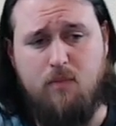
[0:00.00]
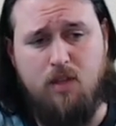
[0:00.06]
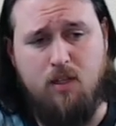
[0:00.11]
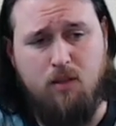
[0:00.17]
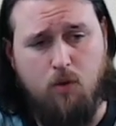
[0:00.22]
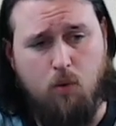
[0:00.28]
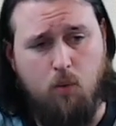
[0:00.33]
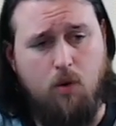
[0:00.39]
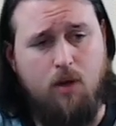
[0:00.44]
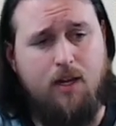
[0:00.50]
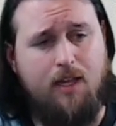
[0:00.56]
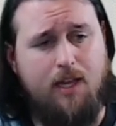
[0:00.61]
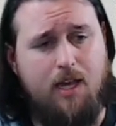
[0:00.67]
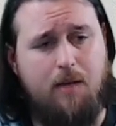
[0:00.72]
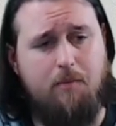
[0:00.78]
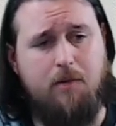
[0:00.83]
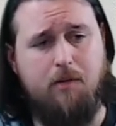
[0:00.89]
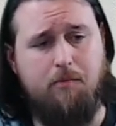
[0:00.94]
The running
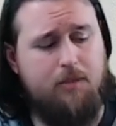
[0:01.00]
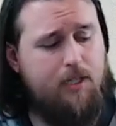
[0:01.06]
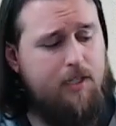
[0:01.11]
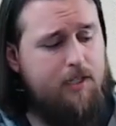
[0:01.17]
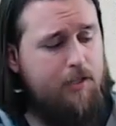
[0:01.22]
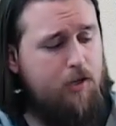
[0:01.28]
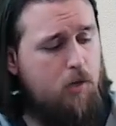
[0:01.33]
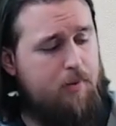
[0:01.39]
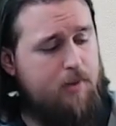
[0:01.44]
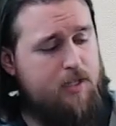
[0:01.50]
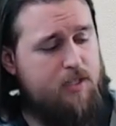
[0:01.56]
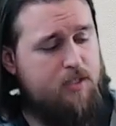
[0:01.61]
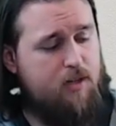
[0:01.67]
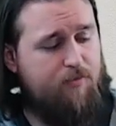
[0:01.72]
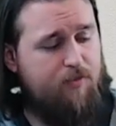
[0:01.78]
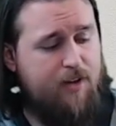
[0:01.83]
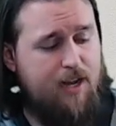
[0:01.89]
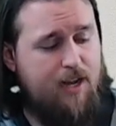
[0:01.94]
game completely opened this
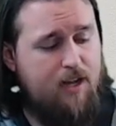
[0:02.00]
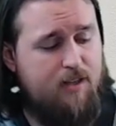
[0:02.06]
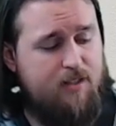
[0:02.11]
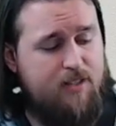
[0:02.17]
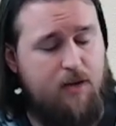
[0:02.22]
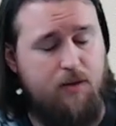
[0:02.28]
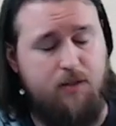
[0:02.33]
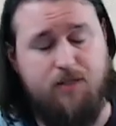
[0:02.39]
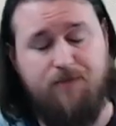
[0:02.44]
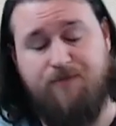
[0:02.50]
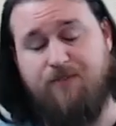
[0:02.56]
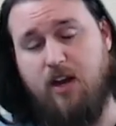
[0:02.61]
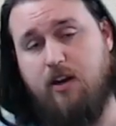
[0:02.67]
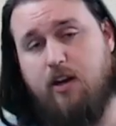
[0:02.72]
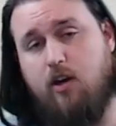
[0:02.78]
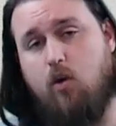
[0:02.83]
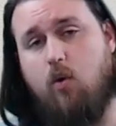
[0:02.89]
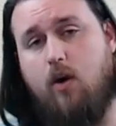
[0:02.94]
up for Dallas. Now, it's a
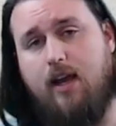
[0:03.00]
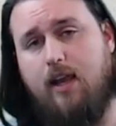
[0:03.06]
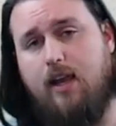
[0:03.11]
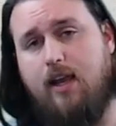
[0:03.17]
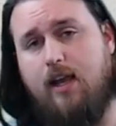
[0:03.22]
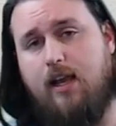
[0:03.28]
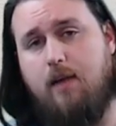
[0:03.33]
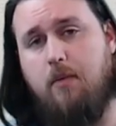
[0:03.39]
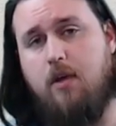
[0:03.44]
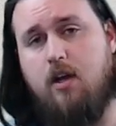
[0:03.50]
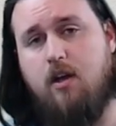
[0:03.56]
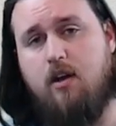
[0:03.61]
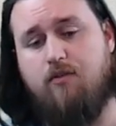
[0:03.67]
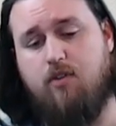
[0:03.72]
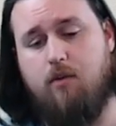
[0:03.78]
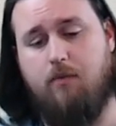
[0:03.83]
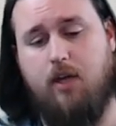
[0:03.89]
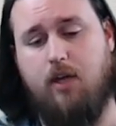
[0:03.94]
very quiet game
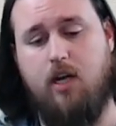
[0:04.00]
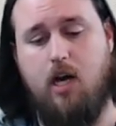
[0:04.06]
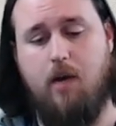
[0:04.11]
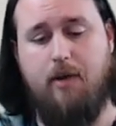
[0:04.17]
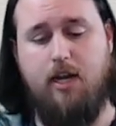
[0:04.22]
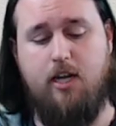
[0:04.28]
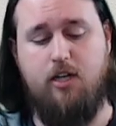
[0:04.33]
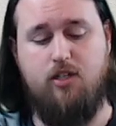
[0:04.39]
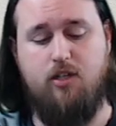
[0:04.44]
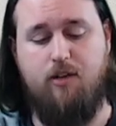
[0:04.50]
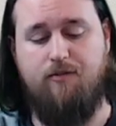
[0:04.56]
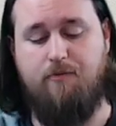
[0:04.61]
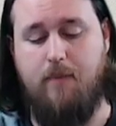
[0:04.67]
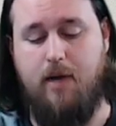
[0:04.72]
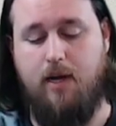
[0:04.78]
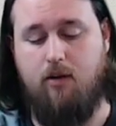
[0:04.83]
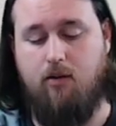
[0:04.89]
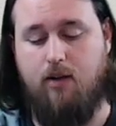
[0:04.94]
from the combination of
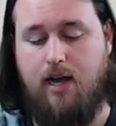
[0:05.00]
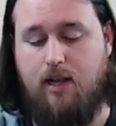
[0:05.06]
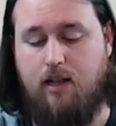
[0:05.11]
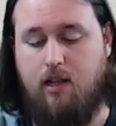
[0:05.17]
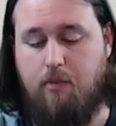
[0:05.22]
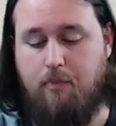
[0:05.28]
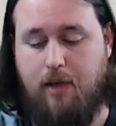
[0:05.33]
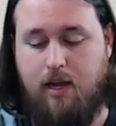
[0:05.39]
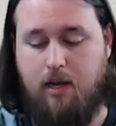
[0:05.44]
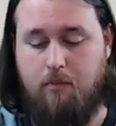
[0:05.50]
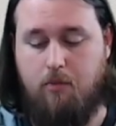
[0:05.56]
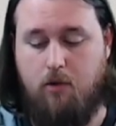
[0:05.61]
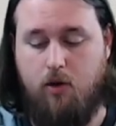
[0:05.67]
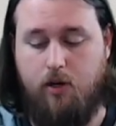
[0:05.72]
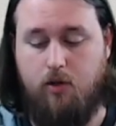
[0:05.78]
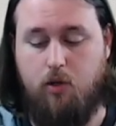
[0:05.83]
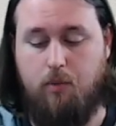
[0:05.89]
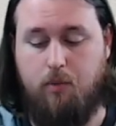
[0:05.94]
Michael Gallup and
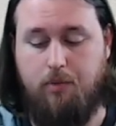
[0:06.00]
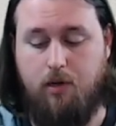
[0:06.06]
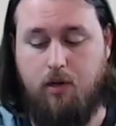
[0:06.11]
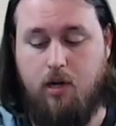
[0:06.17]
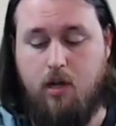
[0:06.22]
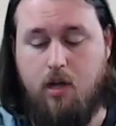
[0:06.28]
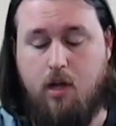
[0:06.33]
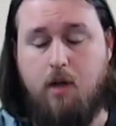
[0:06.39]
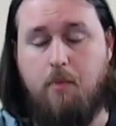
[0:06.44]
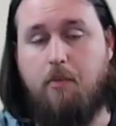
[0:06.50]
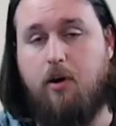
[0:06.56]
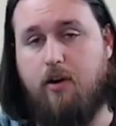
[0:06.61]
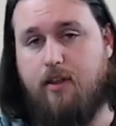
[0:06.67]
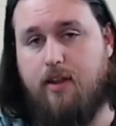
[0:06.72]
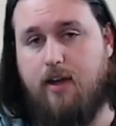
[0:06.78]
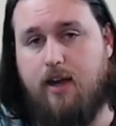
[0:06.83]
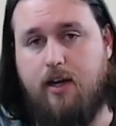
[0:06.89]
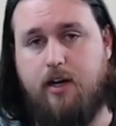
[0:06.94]
Amari Cooper. Part
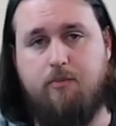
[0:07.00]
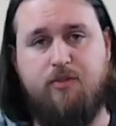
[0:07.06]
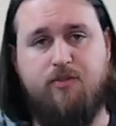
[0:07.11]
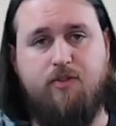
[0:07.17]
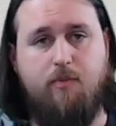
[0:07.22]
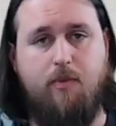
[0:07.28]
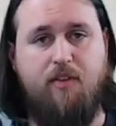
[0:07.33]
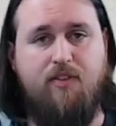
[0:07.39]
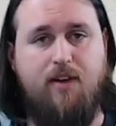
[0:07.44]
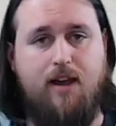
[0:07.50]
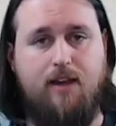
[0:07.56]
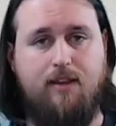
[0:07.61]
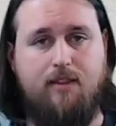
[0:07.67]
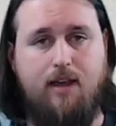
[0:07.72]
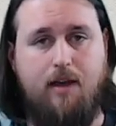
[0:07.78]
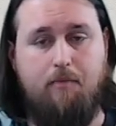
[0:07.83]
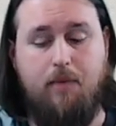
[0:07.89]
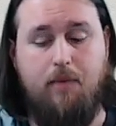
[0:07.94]
of that comes from the
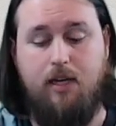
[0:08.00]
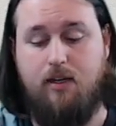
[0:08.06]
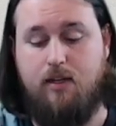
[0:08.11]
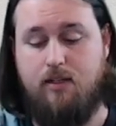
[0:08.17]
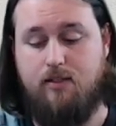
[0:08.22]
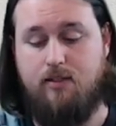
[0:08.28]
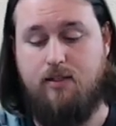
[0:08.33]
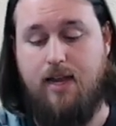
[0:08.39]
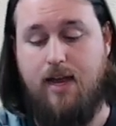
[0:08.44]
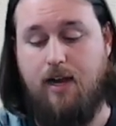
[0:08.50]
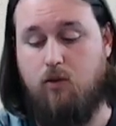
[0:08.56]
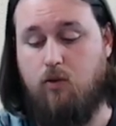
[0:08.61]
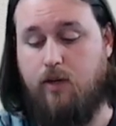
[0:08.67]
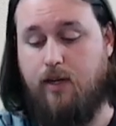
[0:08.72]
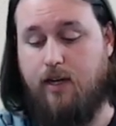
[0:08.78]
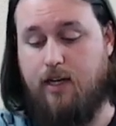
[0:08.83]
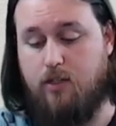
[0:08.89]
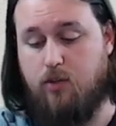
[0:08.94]
fact that because Dak
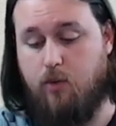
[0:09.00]
only got